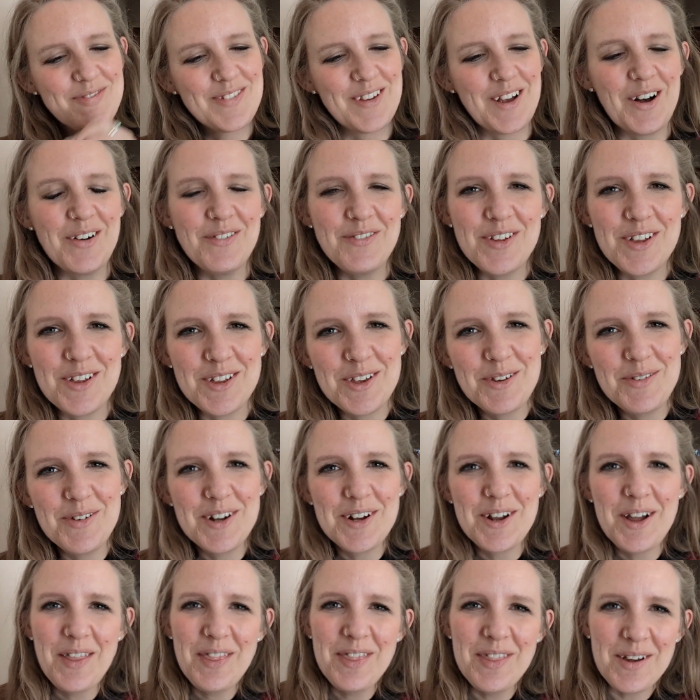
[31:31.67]
I'll fill you
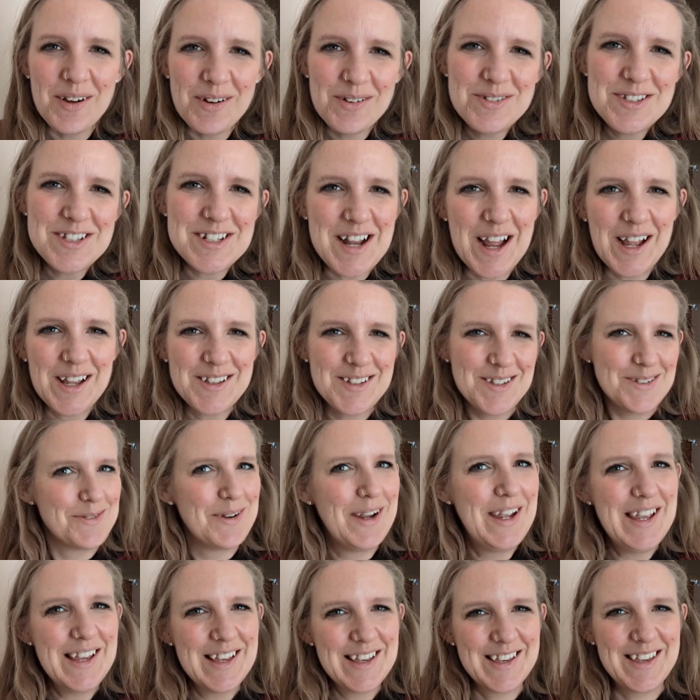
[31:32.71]
in on those next
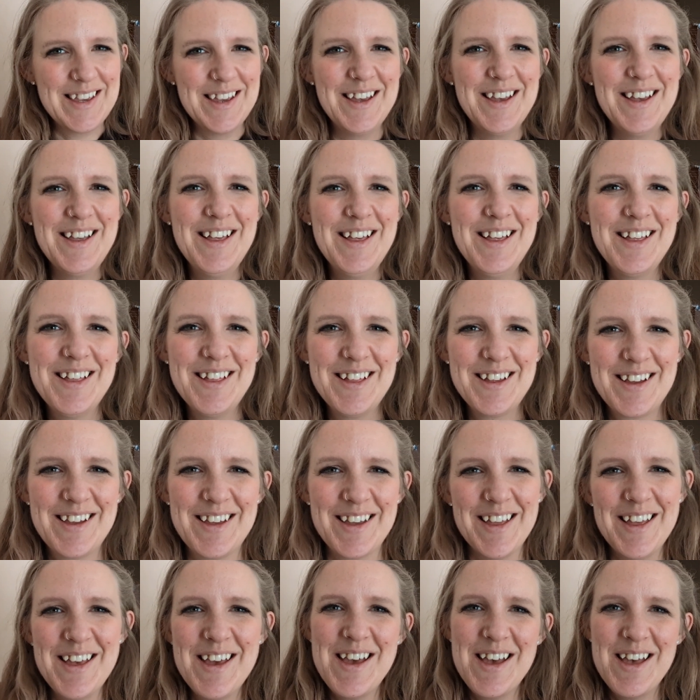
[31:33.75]
week.
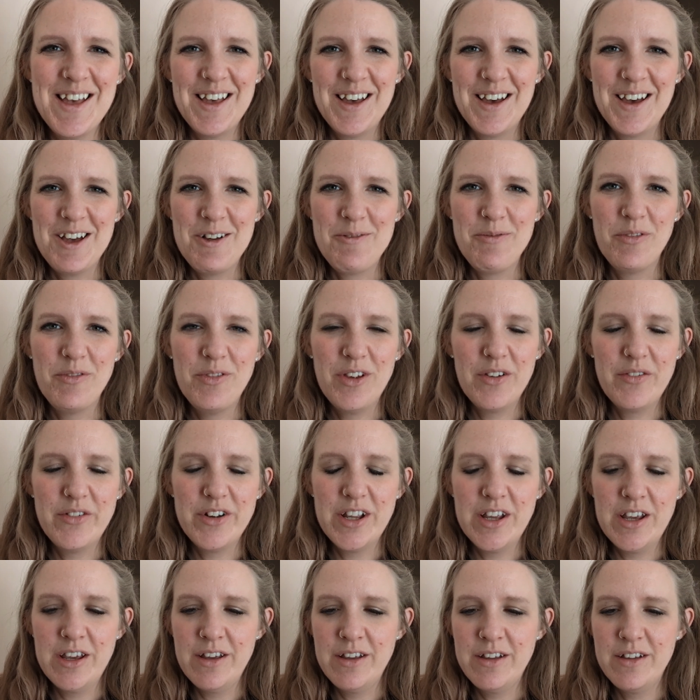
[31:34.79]
Okay. If you have
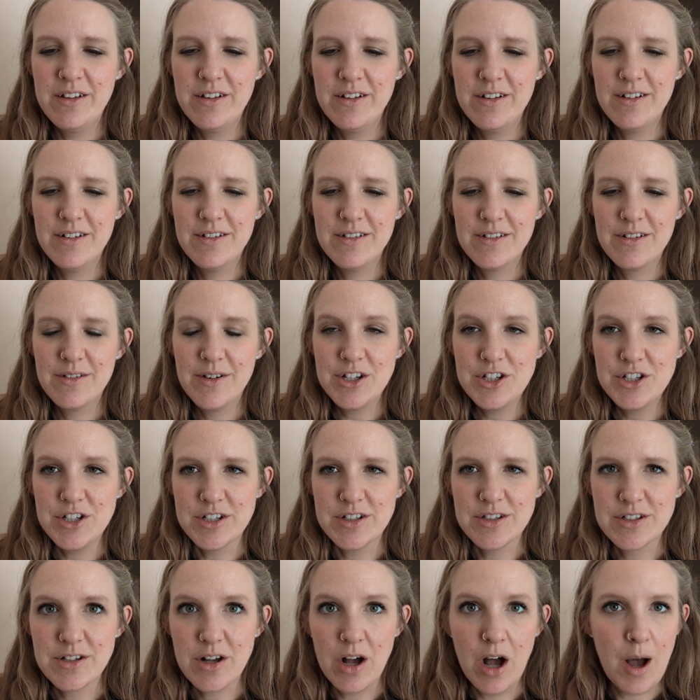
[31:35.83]
any
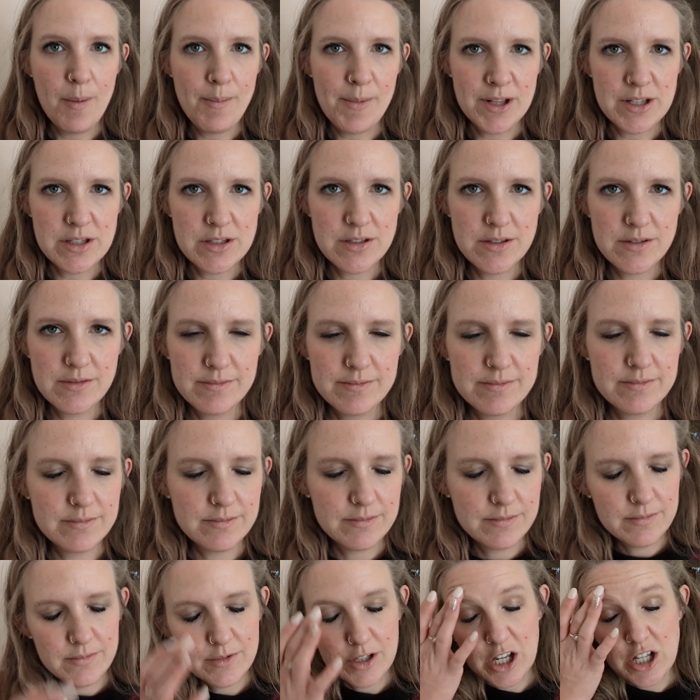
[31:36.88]
questions, comments,
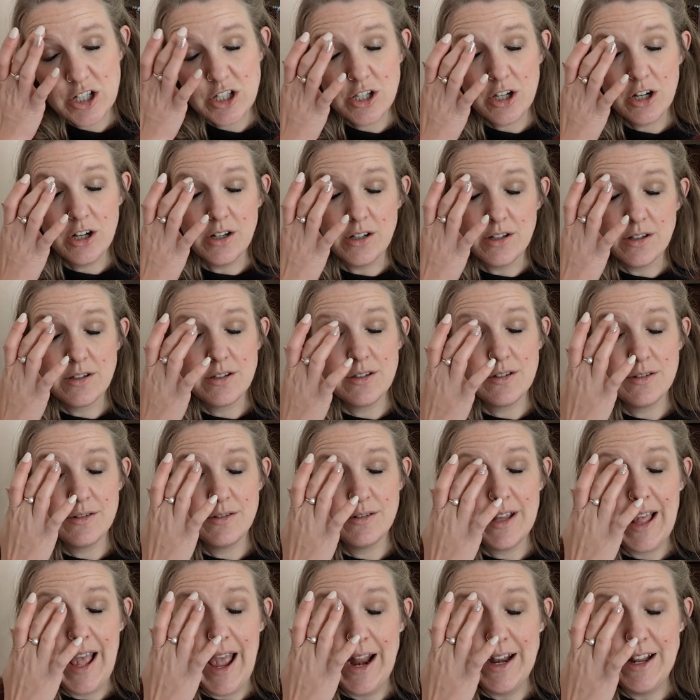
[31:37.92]
concerns,
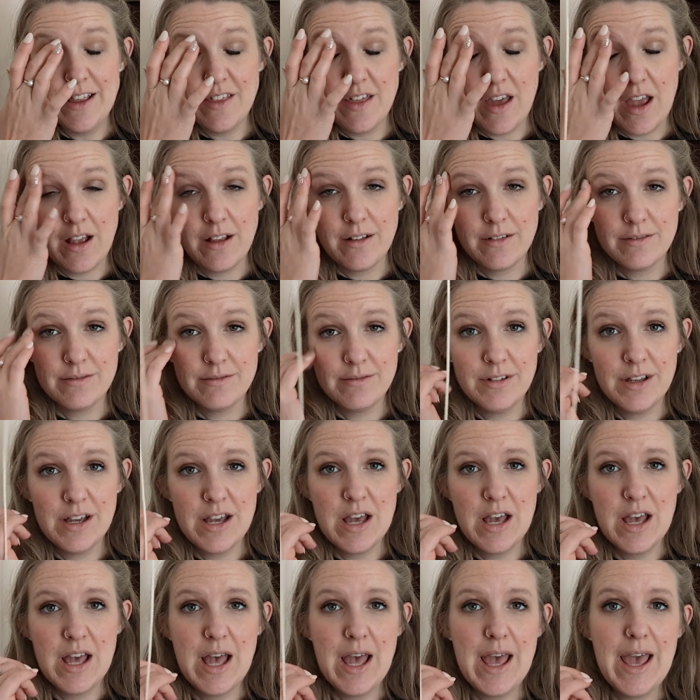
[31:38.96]
anything,
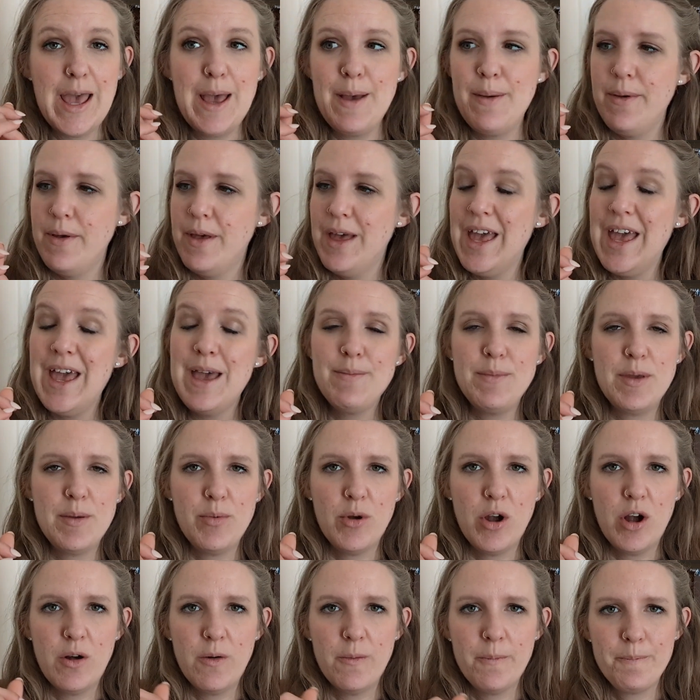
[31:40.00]
hit me,
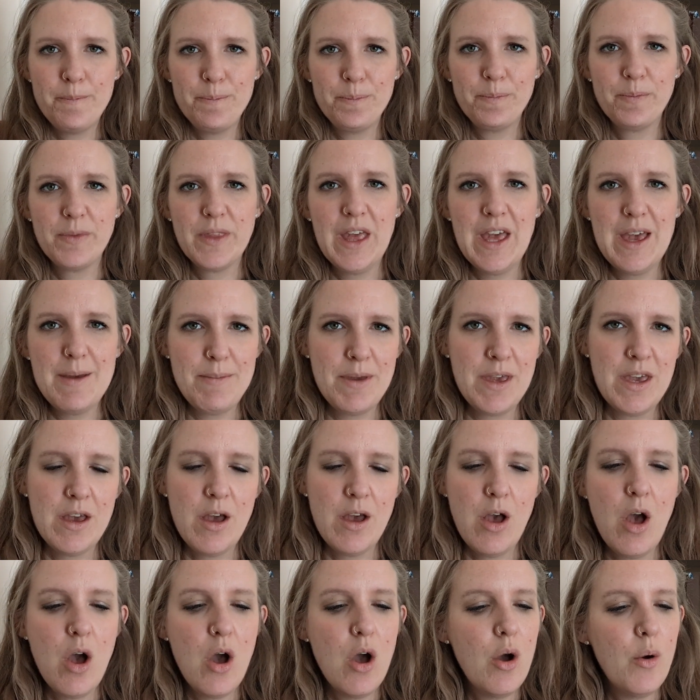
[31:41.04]
bro. Hit me.
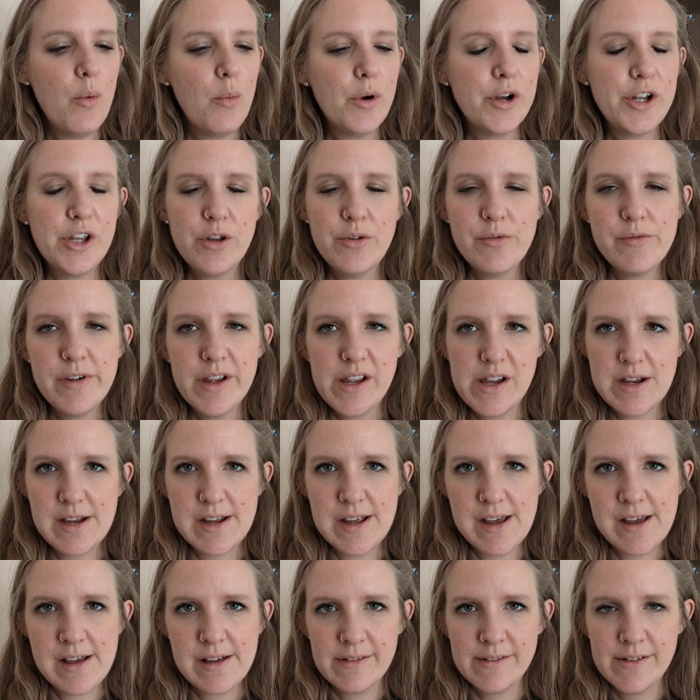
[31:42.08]
What are you
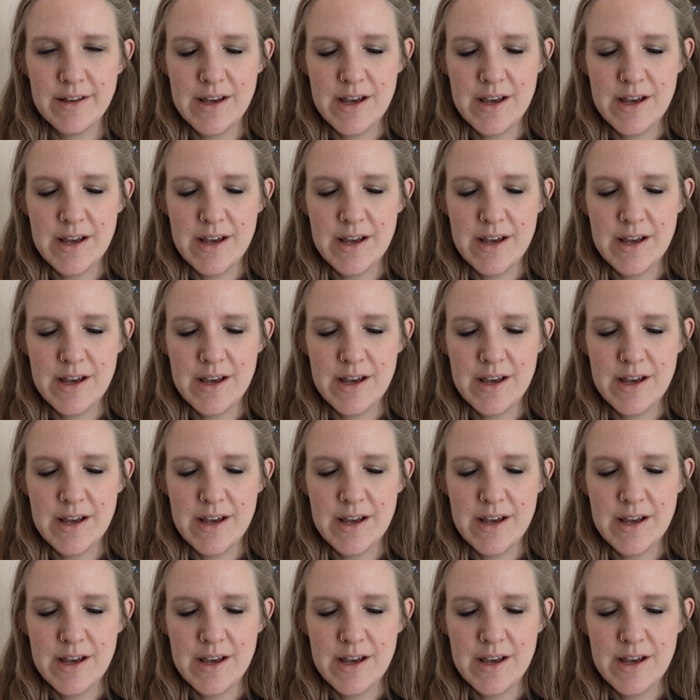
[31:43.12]
reading?